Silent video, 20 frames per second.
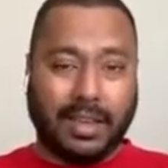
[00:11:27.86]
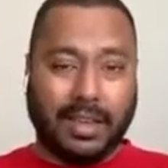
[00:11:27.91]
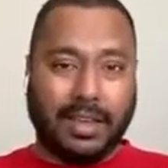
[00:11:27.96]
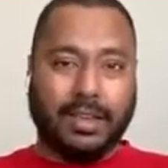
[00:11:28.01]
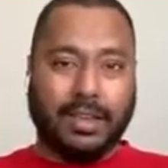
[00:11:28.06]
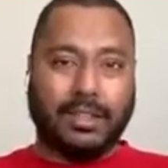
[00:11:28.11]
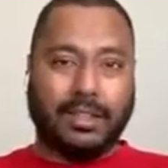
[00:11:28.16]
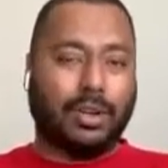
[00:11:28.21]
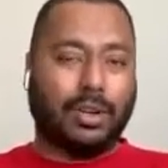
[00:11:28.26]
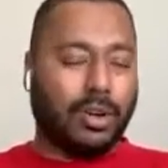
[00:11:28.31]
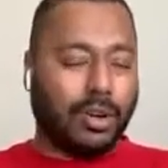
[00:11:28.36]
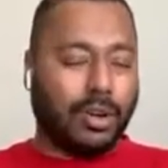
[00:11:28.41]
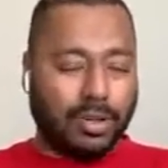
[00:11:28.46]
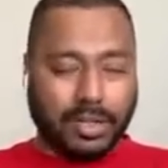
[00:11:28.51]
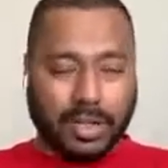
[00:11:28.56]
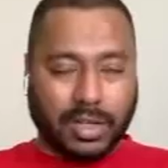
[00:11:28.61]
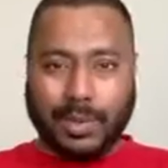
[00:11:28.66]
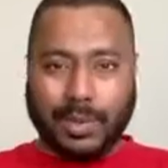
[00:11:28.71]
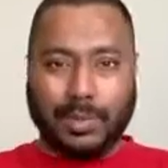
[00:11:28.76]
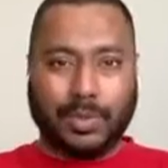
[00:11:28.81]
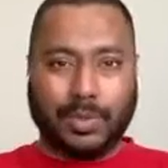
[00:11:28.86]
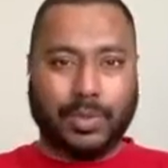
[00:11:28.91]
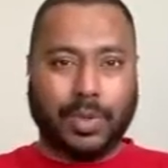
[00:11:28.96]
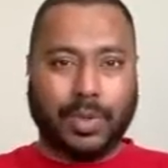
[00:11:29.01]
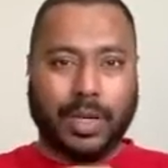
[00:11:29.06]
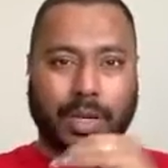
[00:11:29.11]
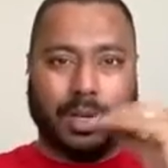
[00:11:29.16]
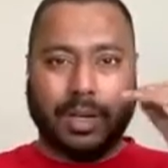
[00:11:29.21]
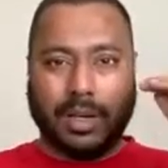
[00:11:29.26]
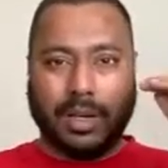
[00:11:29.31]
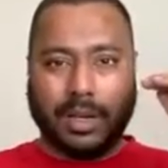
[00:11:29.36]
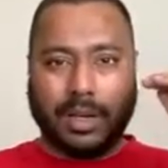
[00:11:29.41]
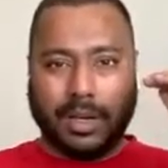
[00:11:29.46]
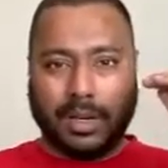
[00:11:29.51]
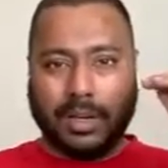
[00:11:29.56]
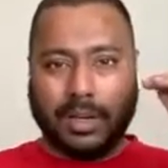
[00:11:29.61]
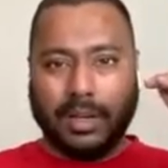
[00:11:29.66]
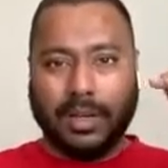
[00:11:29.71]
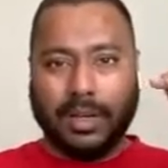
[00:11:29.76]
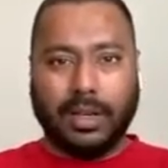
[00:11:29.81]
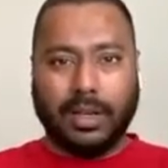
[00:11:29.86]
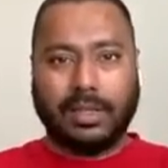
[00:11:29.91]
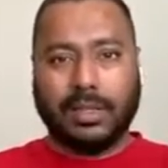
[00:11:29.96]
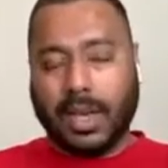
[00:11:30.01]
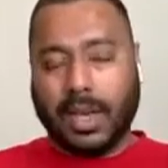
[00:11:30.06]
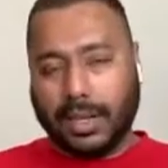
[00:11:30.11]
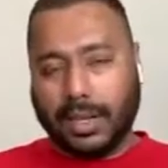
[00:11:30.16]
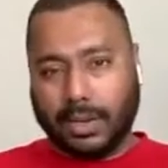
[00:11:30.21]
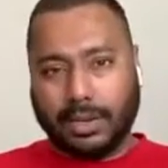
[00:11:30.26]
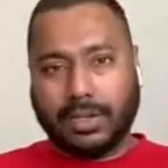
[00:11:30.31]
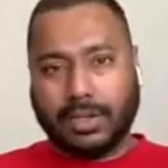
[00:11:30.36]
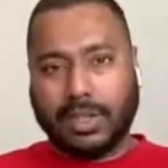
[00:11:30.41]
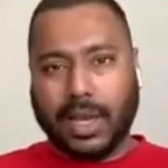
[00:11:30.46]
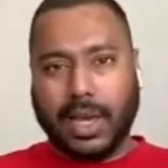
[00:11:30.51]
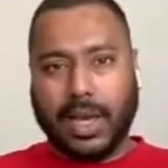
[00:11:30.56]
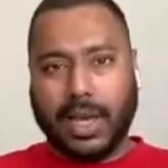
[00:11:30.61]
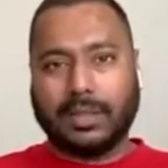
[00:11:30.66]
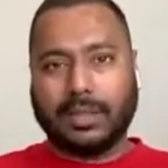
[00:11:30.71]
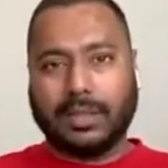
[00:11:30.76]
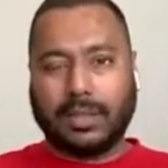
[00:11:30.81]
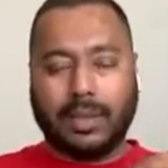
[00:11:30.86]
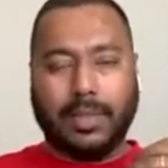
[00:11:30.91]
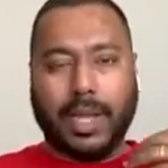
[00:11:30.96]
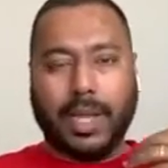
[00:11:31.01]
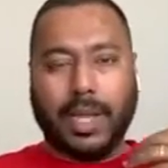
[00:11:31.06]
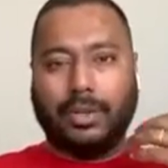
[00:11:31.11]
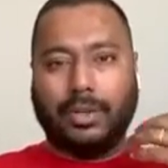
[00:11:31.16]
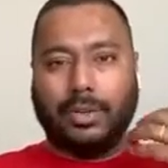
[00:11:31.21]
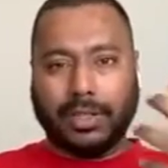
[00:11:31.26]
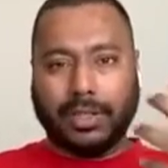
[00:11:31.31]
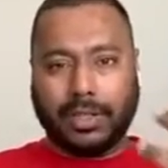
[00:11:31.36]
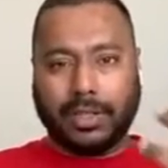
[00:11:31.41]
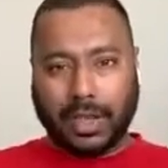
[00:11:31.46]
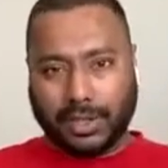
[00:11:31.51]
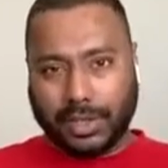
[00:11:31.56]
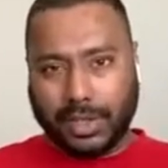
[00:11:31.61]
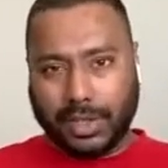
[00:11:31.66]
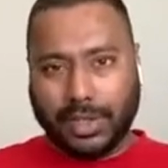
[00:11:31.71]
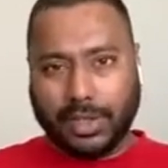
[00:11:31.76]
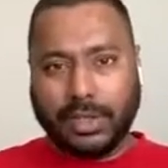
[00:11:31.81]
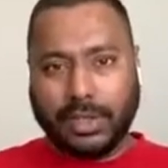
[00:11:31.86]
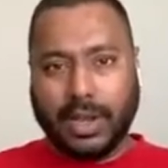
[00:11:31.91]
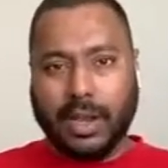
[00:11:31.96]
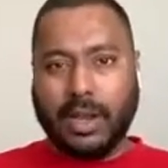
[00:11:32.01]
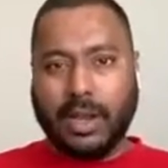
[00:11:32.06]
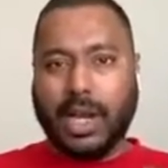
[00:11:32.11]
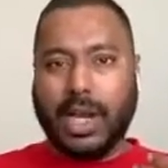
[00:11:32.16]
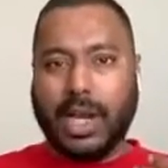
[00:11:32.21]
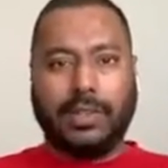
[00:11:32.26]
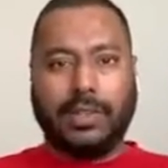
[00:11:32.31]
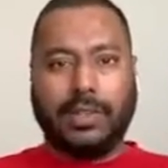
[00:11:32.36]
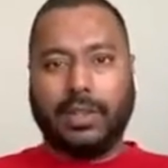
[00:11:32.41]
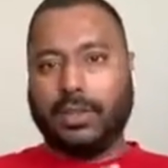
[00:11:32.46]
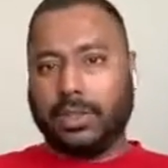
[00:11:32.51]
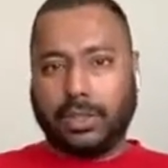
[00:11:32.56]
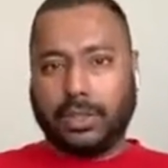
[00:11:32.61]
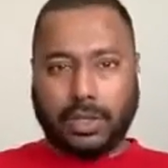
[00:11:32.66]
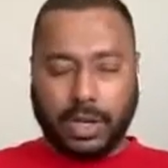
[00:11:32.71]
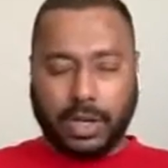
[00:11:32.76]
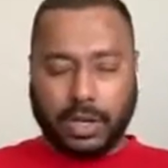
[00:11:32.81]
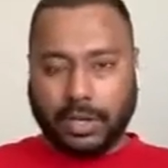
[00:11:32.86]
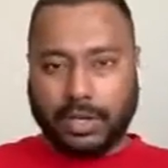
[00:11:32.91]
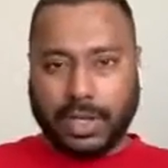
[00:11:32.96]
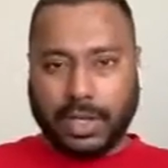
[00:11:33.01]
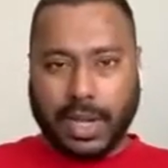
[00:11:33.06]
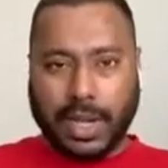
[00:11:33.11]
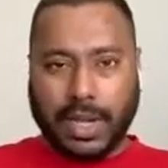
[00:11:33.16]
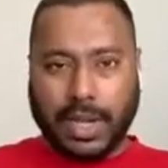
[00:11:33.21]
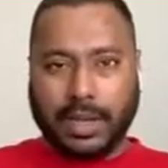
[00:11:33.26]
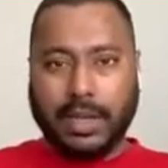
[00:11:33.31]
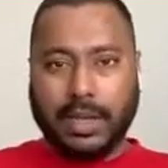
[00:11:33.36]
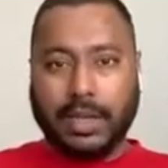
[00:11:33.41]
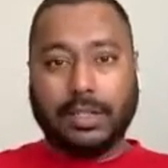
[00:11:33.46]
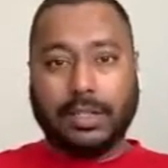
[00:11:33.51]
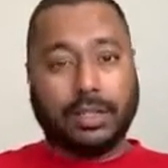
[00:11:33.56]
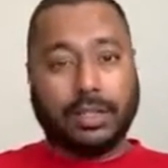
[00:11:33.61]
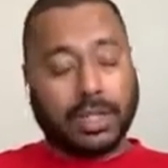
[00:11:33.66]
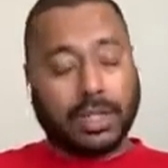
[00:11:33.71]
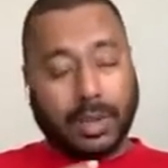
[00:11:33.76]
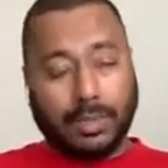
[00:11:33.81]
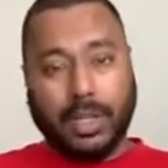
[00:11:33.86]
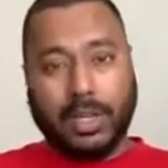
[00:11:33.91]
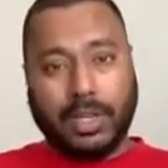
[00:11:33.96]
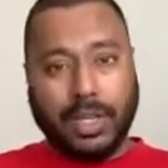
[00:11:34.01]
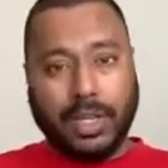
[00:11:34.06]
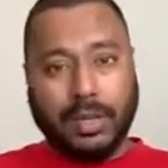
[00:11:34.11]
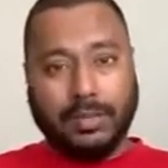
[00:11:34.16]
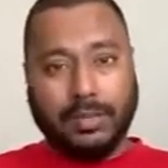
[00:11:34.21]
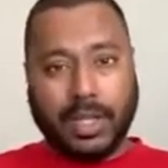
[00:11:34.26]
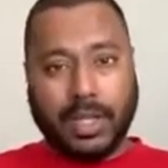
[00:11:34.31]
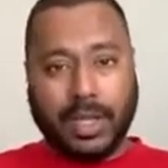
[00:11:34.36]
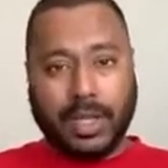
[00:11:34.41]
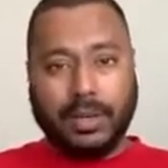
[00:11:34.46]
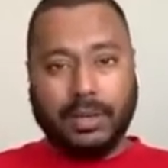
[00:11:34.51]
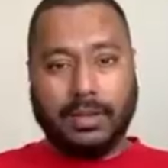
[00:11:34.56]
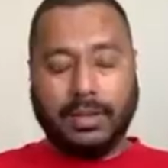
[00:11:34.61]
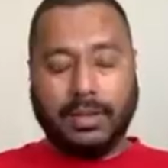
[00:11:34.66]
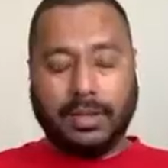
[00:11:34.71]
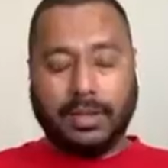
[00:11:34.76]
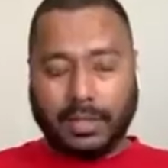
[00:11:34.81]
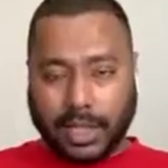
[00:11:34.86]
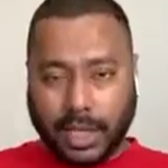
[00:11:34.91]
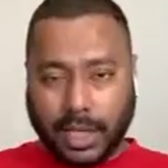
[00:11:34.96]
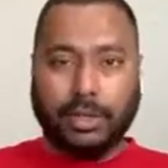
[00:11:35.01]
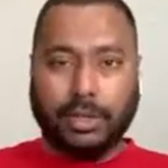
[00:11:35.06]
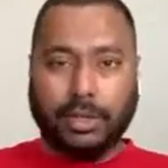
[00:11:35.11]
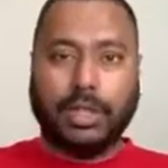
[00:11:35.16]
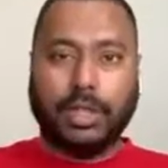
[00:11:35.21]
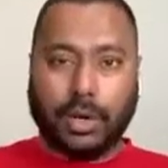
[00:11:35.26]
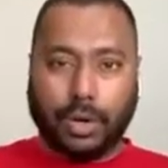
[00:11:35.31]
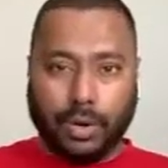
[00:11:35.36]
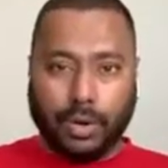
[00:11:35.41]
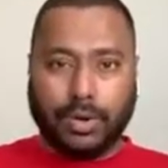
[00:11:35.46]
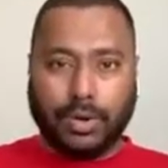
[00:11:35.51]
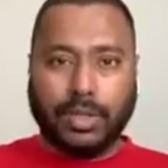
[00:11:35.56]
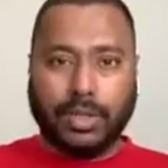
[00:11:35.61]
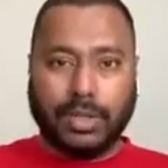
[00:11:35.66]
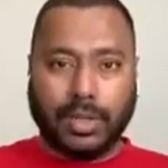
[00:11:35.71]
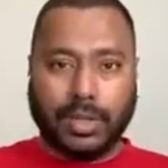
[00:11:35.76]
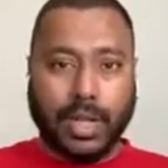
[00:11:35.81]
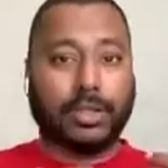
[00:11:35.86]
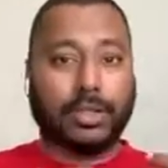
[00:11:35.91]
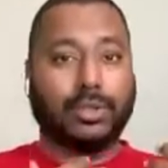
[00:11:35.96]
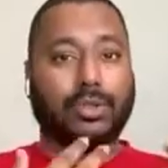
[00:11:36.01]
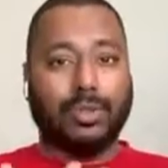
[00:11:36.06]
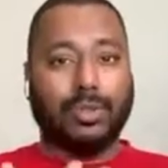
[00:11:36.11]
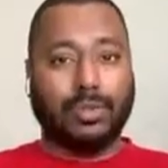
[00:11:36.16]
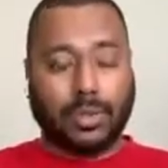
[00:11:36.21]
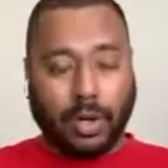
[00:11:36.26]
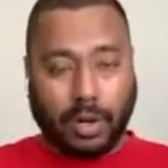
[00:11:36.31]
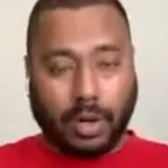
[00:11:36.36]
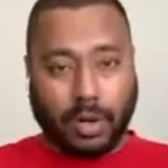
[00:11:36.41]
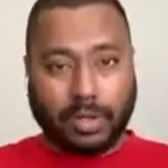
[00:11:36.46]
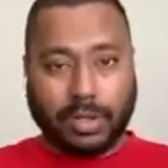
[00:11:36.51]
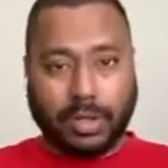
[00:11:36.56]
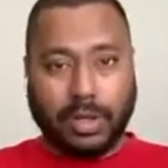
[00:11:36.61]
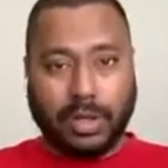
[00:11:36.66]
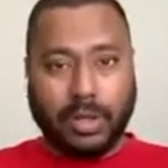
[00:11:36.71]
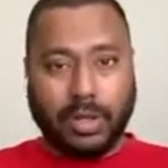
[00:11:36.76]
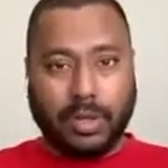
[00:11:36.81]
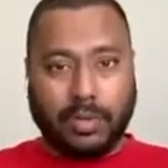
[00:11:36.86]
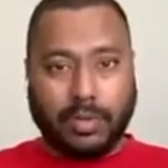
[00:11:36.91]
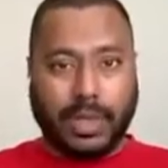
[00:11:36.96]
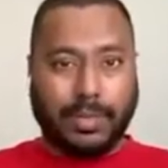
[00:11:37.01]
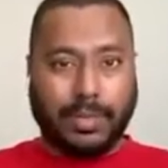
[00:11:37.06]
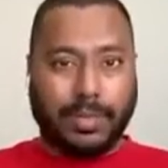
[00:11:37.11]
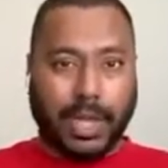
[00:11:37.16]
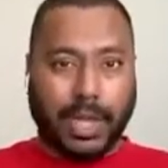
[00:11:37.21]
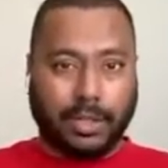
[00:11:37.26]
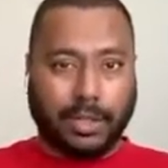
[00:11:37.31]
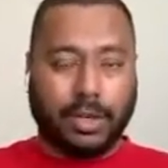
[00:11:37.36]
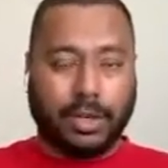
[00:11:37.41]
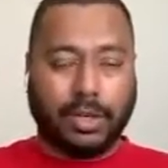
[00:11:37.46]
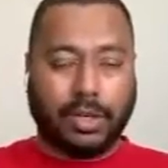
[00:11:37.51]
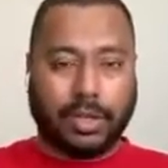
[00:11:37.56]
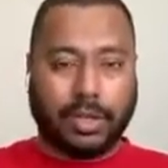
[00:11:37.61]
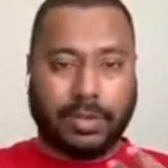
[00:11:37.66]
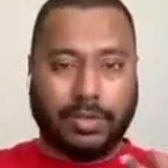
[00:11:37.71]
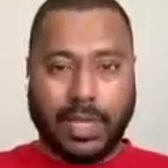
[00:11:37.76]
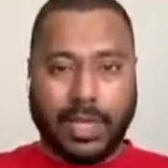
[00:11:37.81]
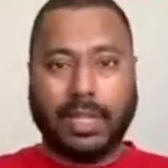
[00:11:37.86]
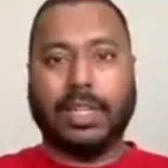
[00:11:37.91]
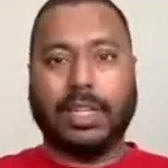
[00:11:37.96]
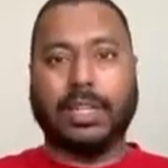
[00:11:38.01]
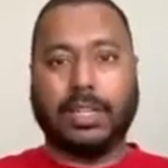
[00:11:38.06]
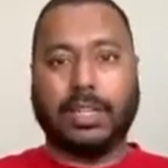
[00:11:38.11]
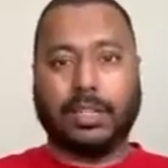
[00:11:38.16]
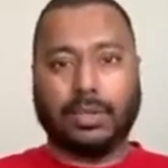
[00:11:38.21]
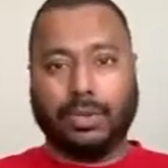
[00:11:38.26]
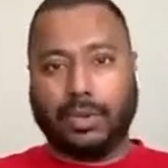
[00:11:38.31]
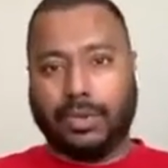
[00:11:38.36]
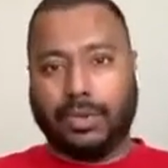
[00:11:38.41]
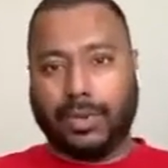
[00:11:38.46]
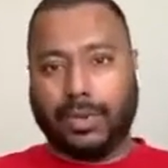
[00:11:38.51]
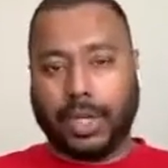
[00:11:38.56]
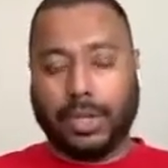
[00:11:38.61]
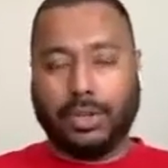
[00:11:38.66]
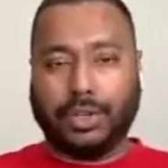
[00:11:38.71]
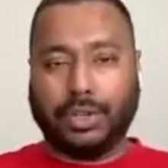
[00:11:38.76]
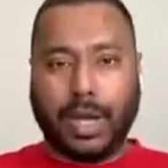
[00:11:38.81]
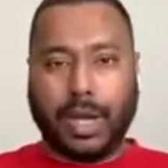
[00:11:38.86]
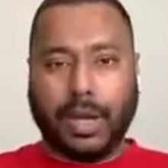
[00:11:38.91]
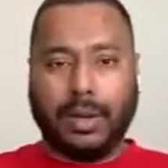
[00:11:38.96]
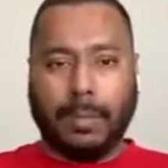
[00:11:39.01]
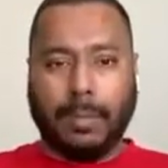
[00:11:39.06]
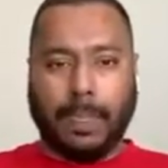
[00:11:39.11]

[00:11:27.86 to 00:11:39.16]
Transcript: So all the teams were assigned on Slack. The mentoring sessions, everything was done on Slack. So some of the teams then scheduled their own like Zoom calls with the mentors if they needed to do a video chat.